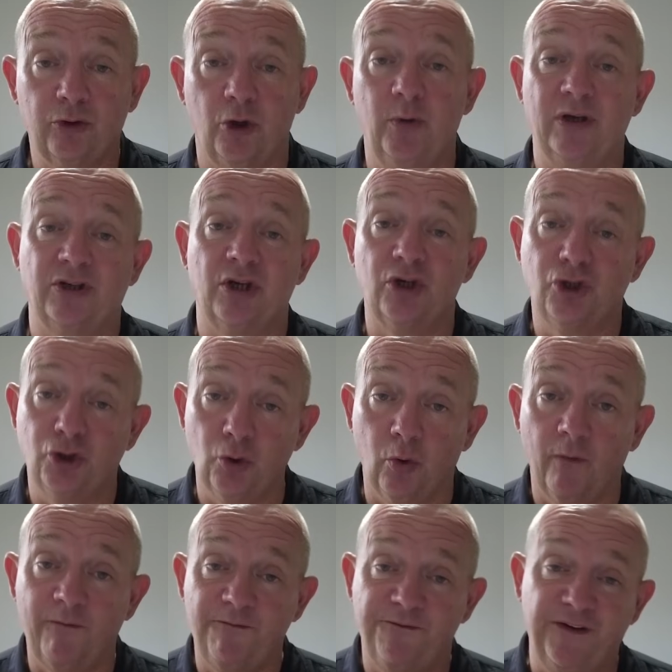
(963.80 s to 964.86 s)
do is
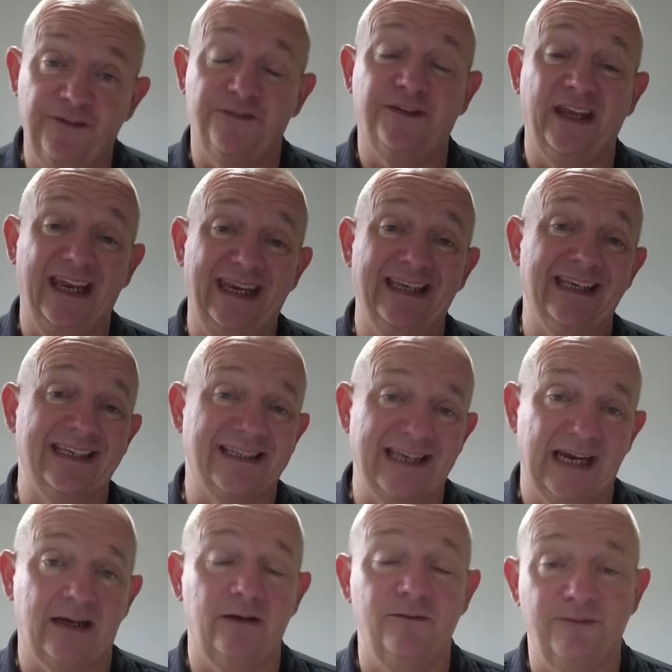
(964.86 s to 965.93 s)
short
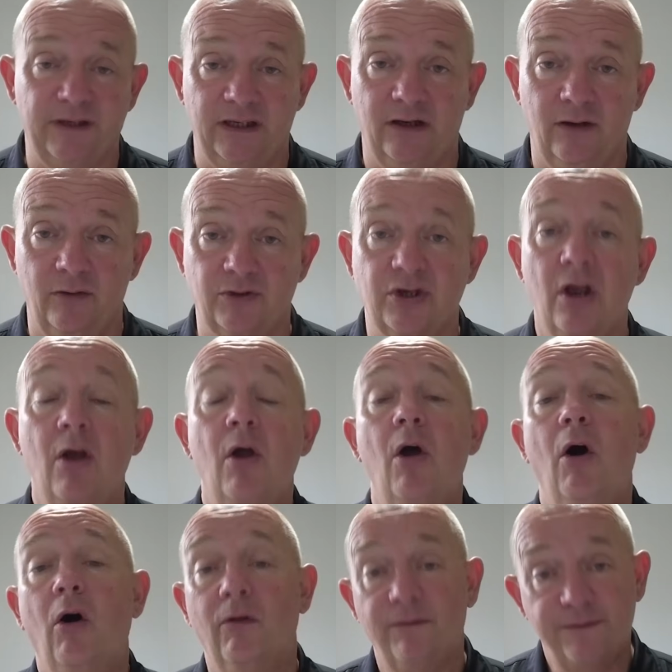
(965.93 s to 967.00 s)
15-second videos
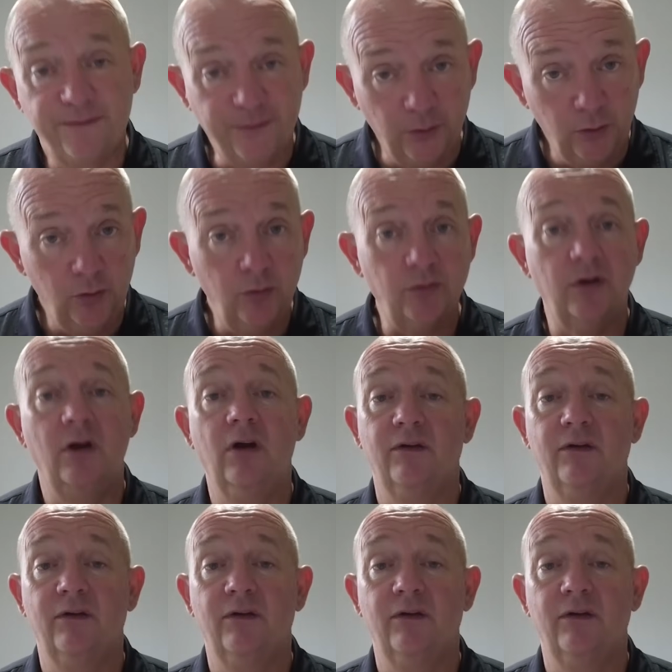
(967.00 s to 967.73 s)
of food,